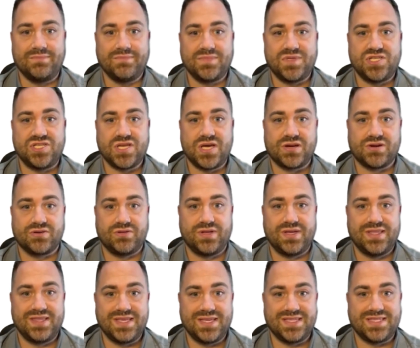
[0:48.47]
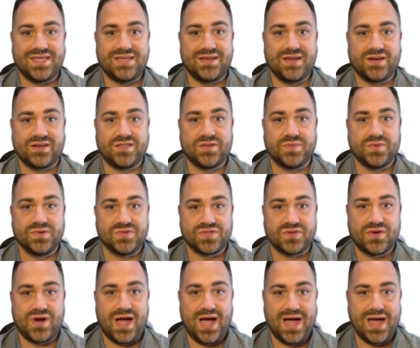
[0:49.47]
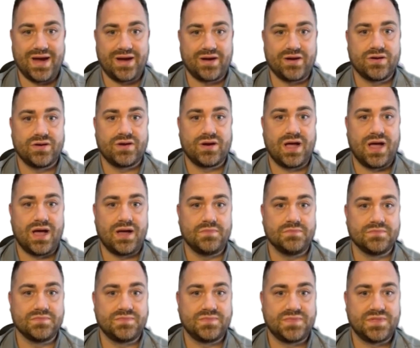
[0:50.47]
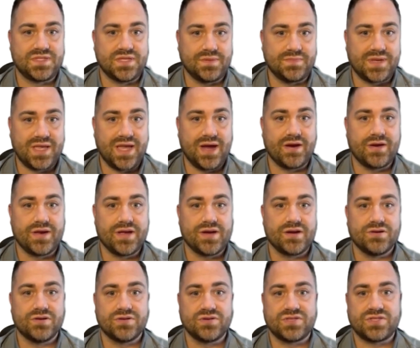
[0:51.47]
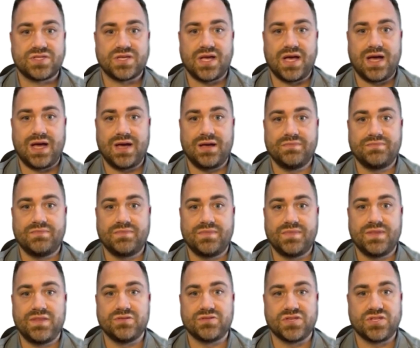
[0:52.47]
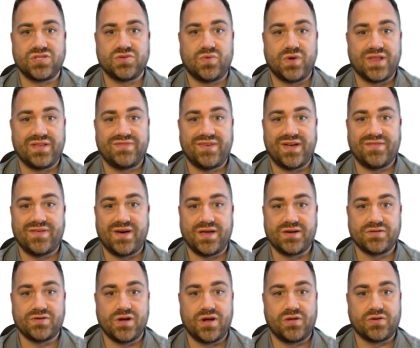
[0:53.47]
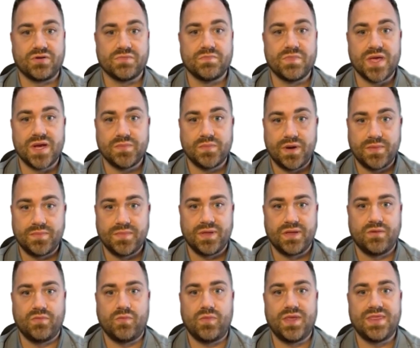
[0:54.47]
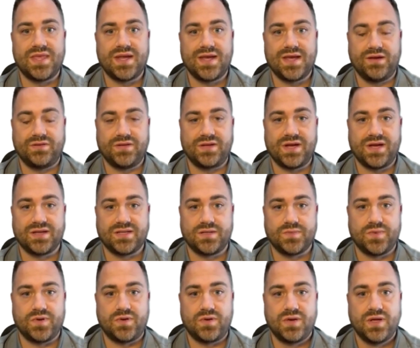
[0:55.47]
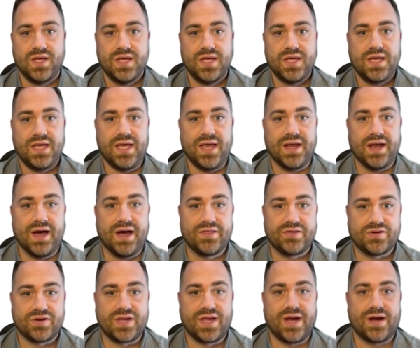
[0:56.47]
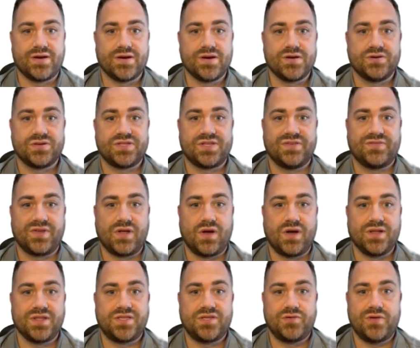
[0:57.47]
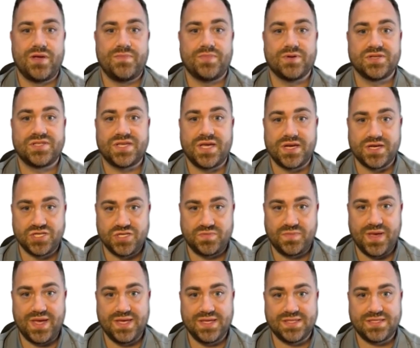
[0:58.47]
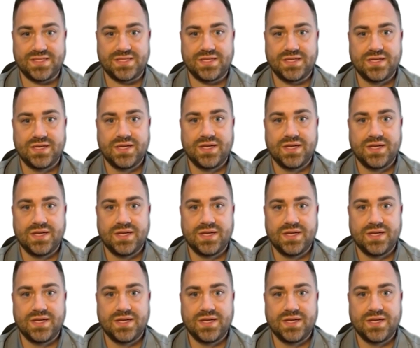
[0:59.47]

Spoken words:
Generally, these deductibles are higher. Some carriers, there's a $2,500 minimum wind and hail deductible, and other carriers have gone to a percentage based.